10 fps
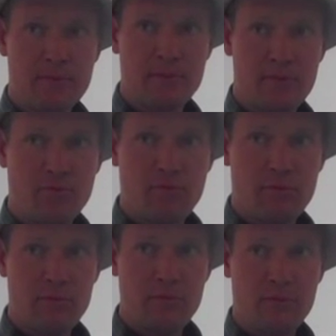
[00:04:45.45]
You say you're
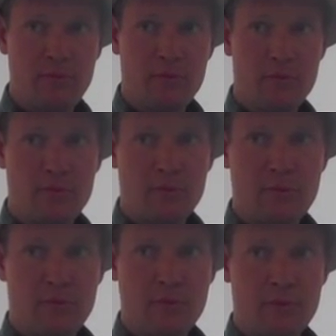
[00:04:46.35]
never supposed to split
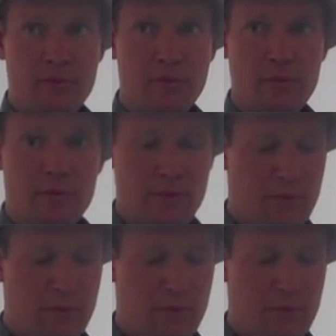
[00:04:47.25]
up in your strength.